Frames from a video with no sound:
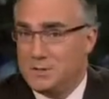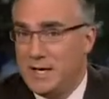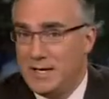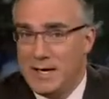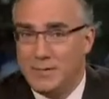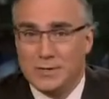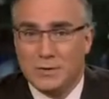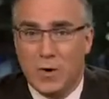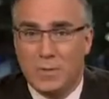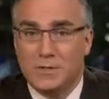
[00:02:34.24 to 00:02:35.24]
suspend
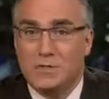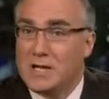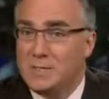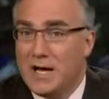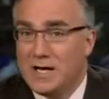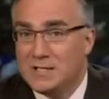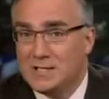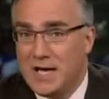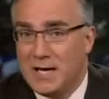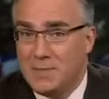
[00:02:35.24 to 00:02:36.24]
habeas corpus, demonize
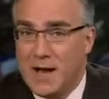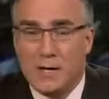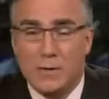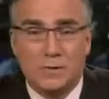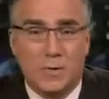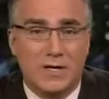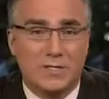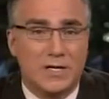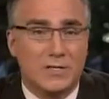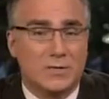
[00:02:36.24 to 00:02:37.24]
dissent, pay news
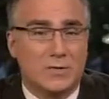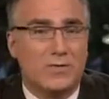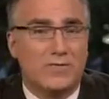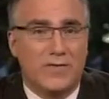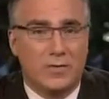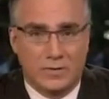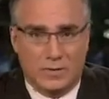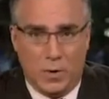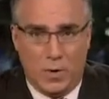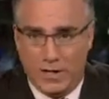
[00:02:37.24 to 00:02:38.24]
organizations to run favorable
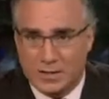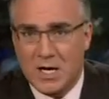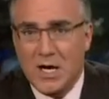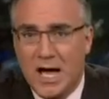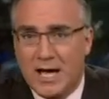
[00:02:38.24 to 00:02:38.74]
stories,